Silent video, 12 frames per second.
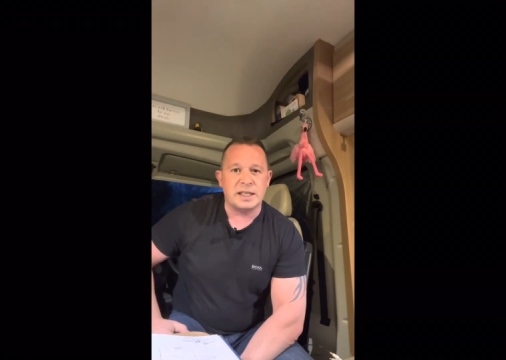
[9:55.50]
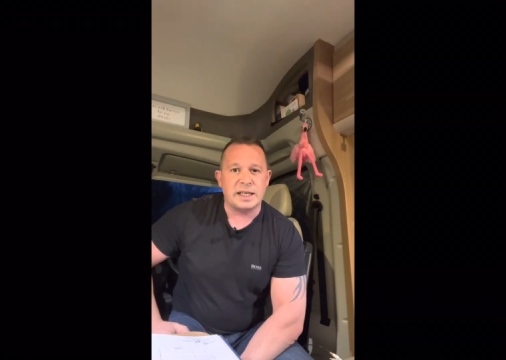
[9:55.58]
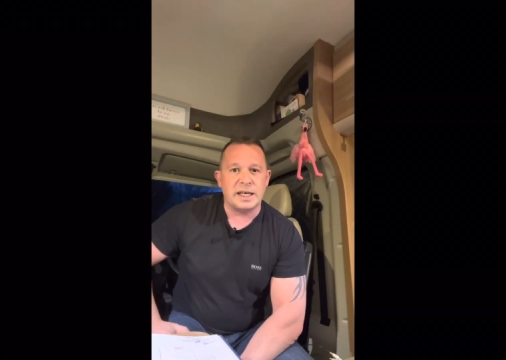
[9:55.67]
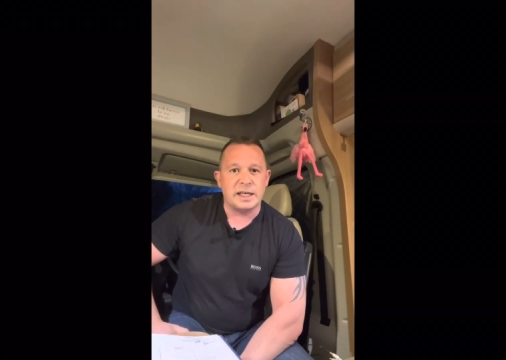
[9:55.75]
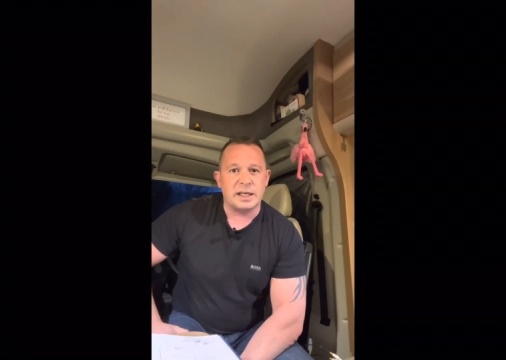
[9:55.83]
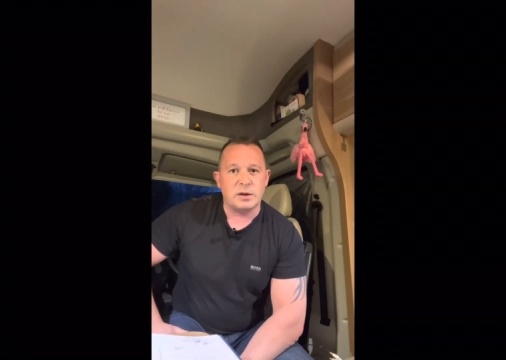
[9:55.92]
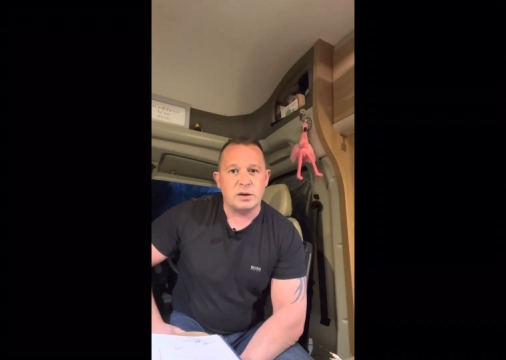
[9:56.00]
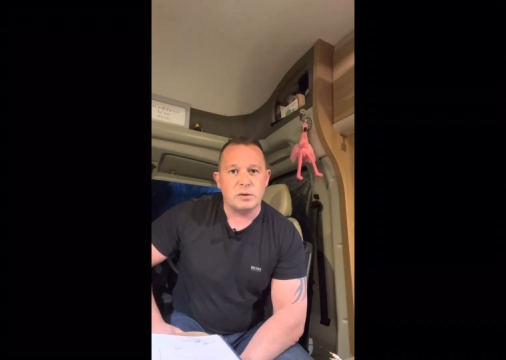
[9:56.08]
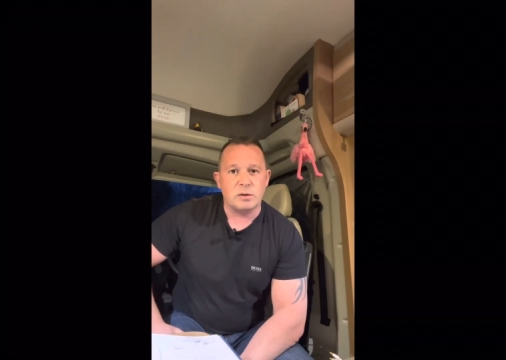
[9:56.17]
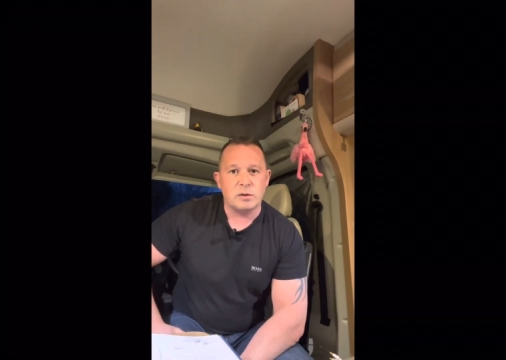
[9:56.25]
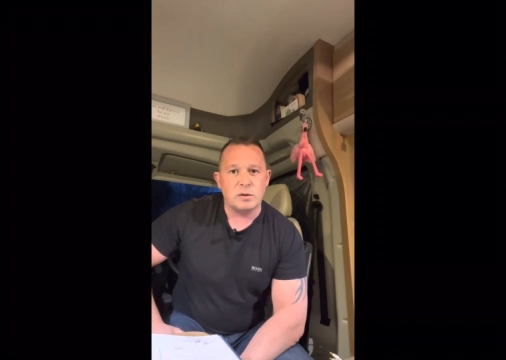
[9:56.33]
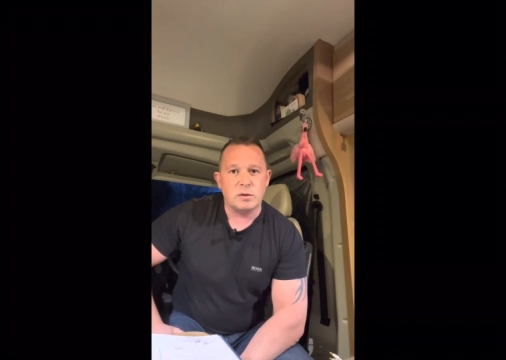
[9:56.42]
gig
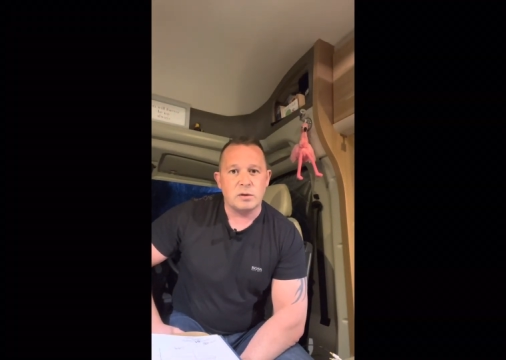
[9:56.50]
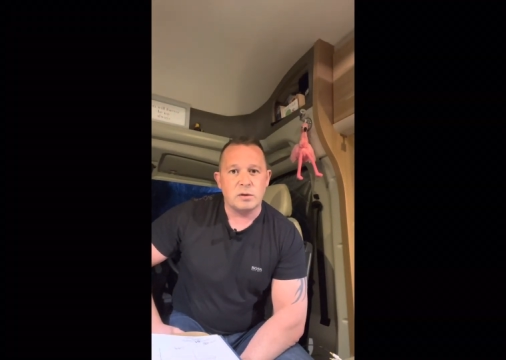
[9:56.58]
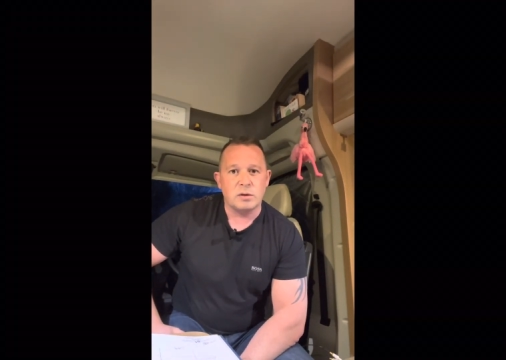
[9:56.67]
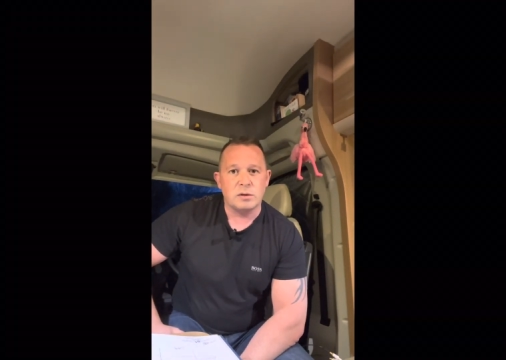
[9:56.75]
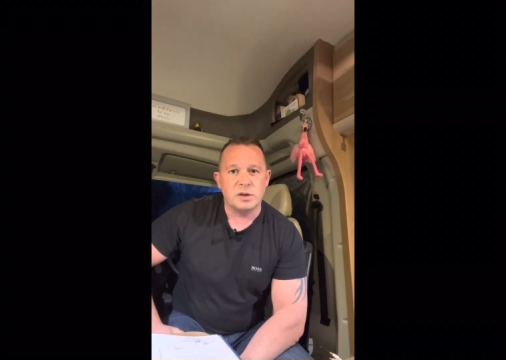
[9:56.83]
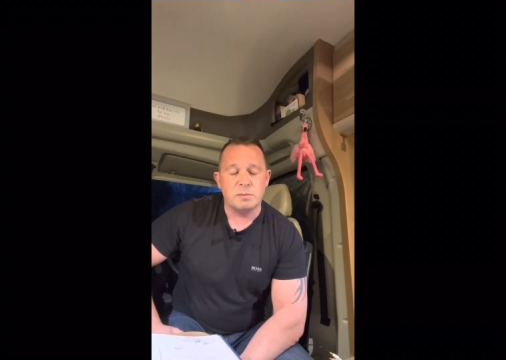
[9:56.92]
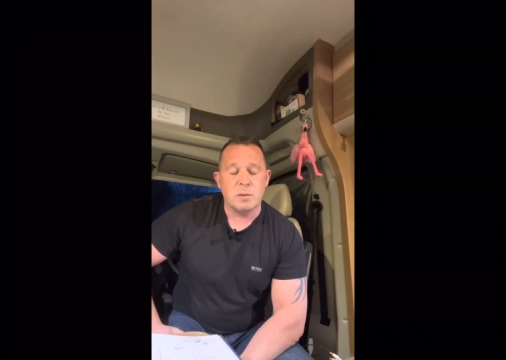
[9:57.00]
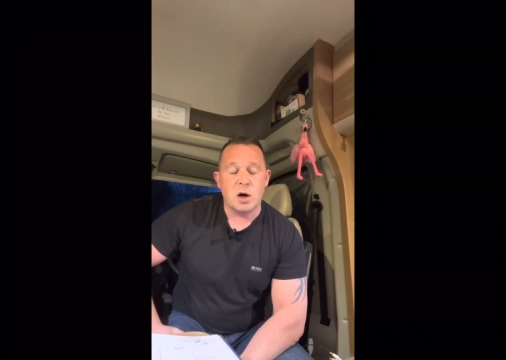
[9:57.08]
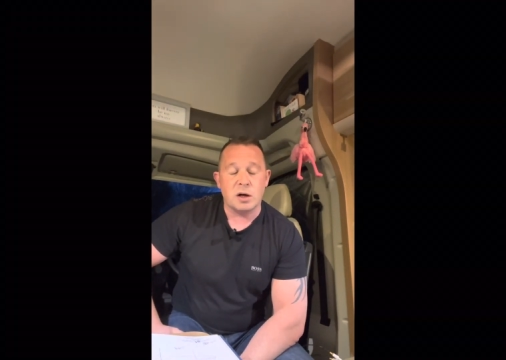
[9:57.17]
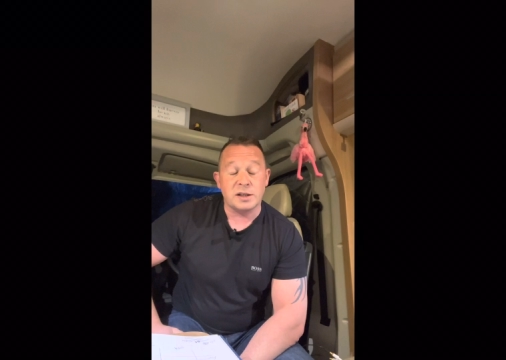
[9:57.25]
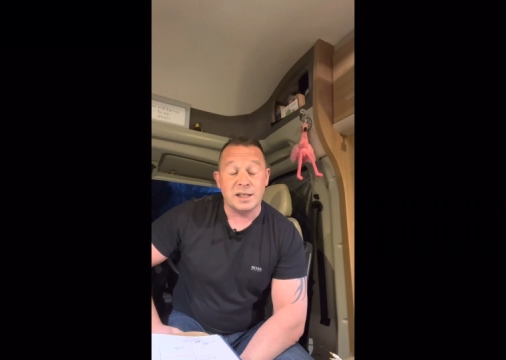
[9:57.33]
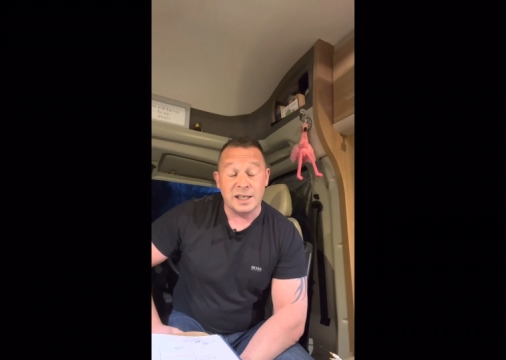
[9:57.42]

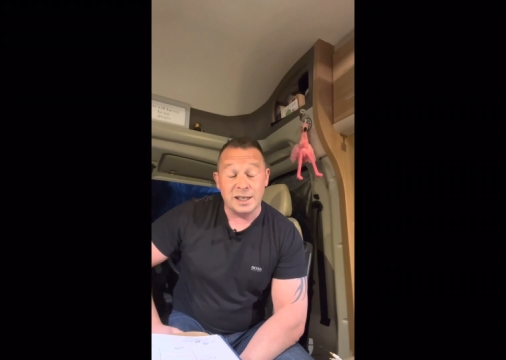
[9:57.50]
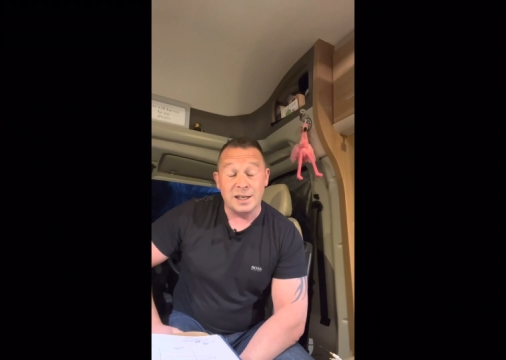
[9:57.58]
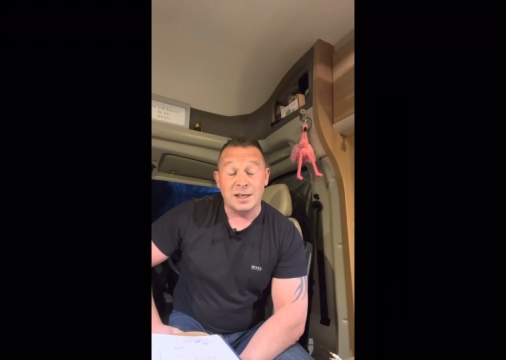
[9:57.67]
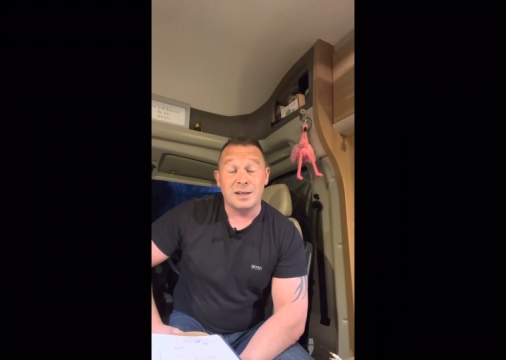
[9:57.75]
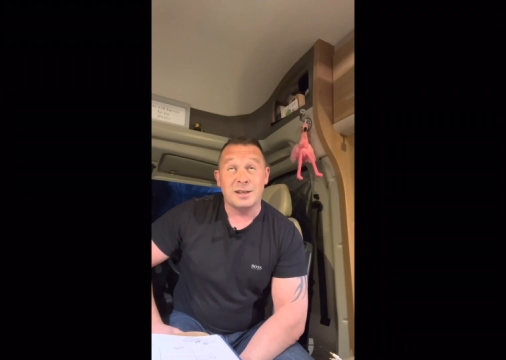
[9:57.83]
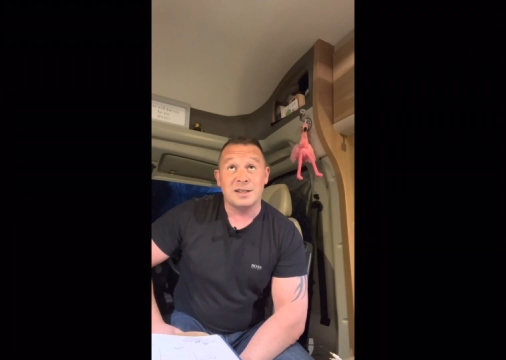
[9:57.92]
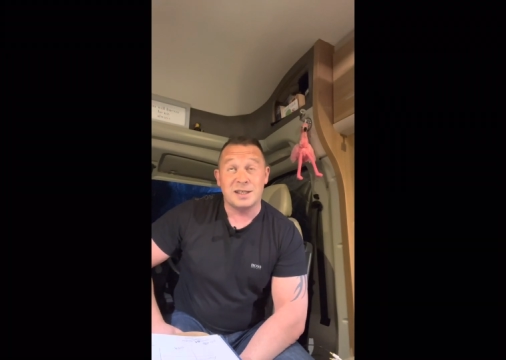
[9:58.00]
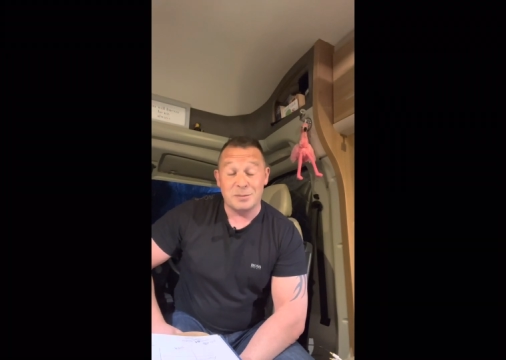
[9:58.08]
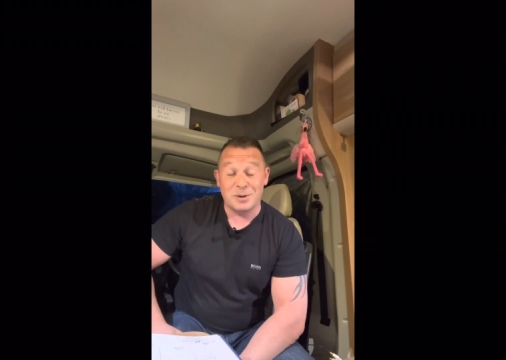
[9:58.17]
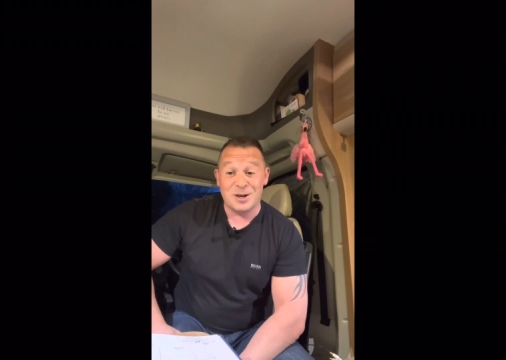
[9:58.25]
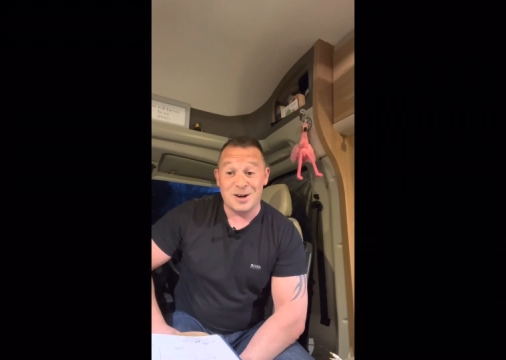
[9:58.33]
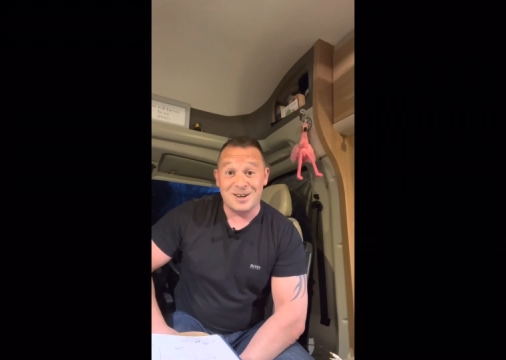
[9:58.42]
Smart T SIM
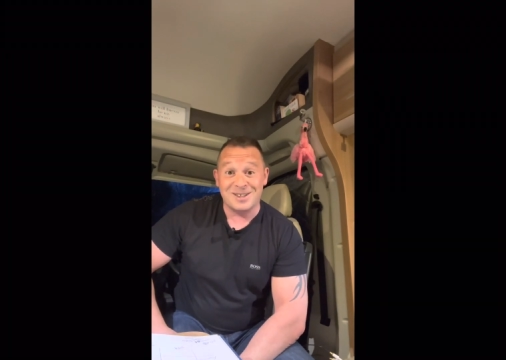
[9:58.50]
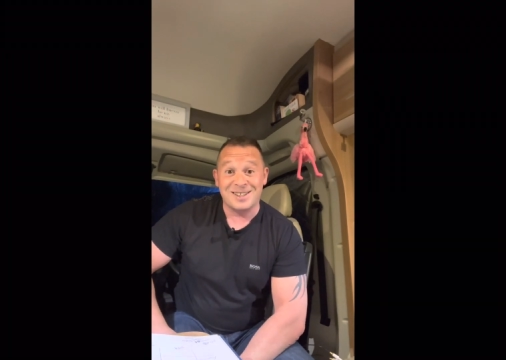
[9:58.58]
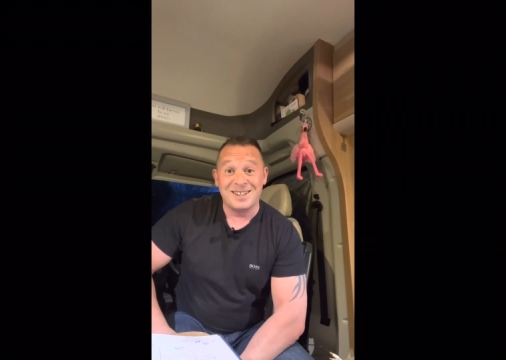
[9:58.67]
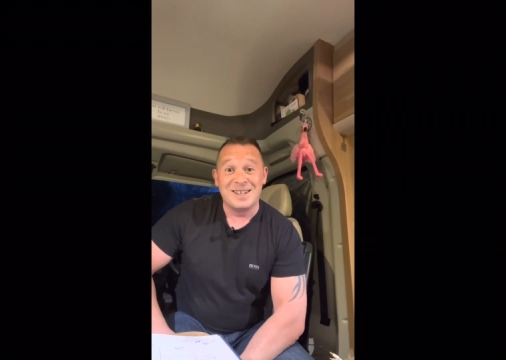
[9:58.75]
card,